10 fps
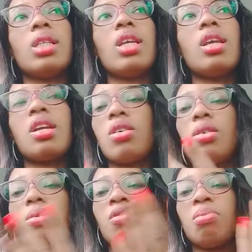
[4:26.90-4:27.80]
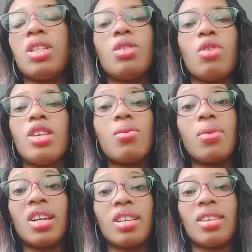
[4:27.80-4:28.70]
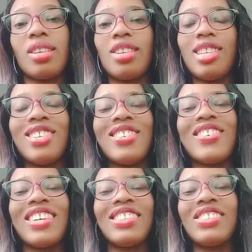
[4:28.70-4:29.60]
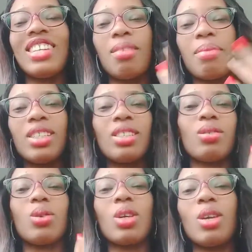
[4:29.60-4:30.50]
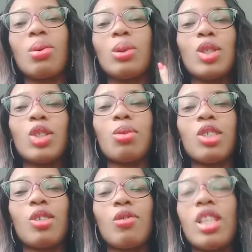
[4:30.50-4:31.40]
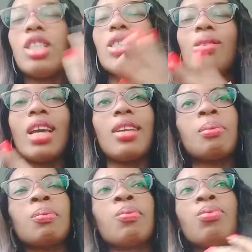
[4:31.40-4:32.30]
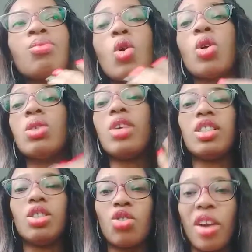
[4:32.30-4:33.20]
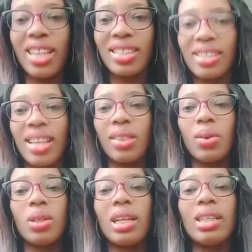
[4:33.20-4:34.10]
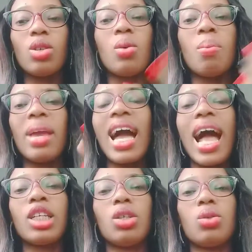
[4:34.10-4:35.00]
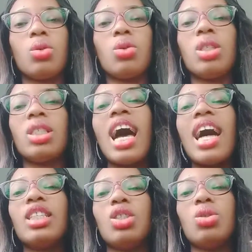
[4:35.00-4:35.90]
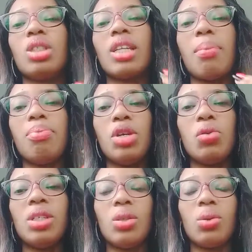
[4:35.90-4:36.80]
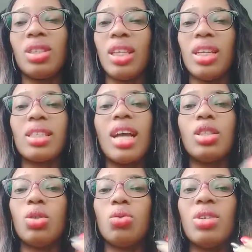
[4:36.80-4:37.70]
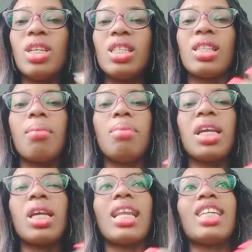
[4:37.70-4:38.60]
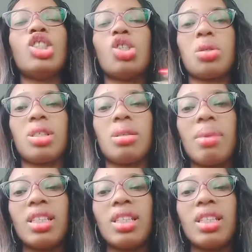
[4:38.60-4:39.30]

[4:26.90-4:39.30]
could even be the way you work. I know that you might just want, okay, you want to touch up yourself a little, and or the way you dress and all that. So you make actions of those things. How do you start building those things? How do you really start making adjustment